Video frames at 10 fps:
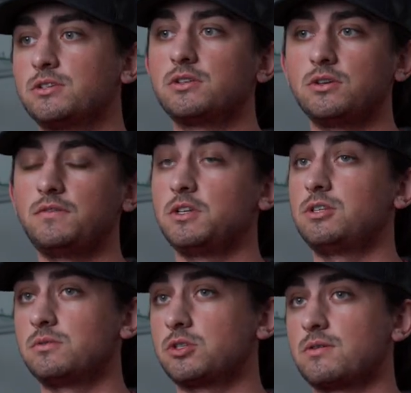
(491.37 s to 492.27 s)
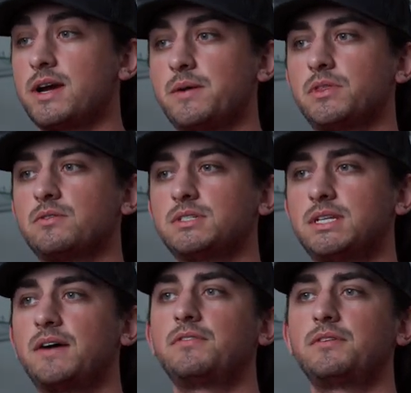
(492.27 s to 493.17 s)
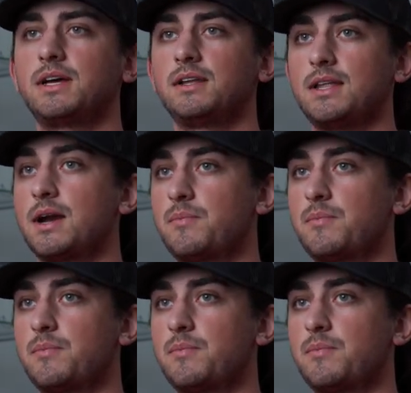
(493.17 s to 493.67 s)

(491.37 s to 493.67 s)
So the UV2 is great, but there was definitely a lot